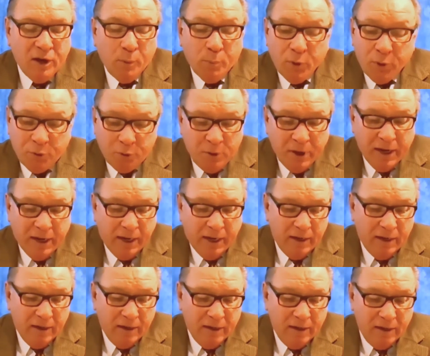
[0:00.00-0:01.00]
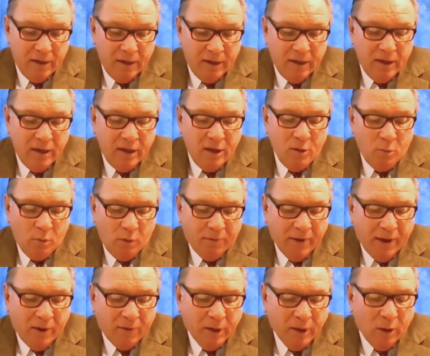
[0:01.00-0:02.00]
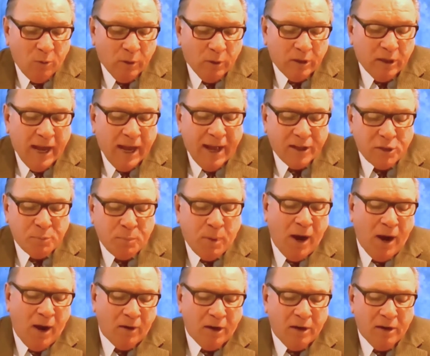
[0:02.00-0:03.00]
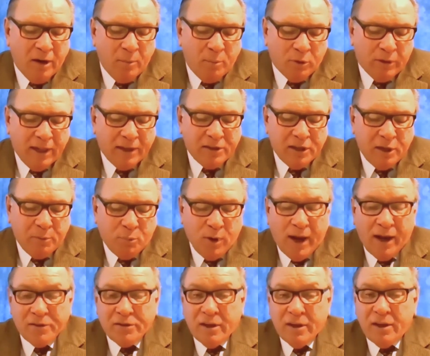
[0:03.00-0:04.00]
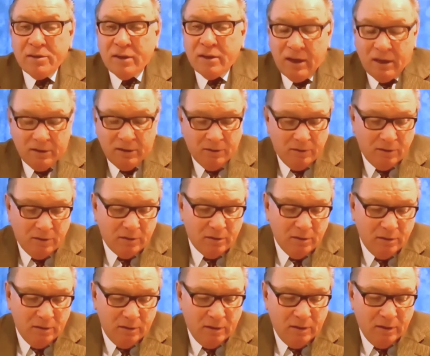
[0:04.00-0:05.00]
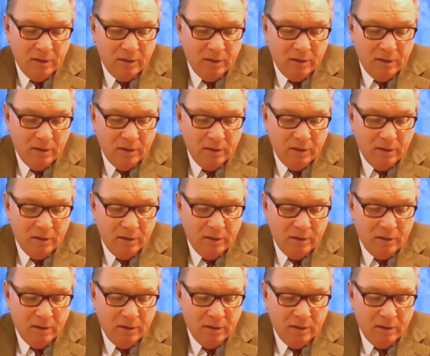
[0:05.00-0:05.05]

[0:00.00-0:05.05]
Number three, we found out what God's part in the cleansing process is.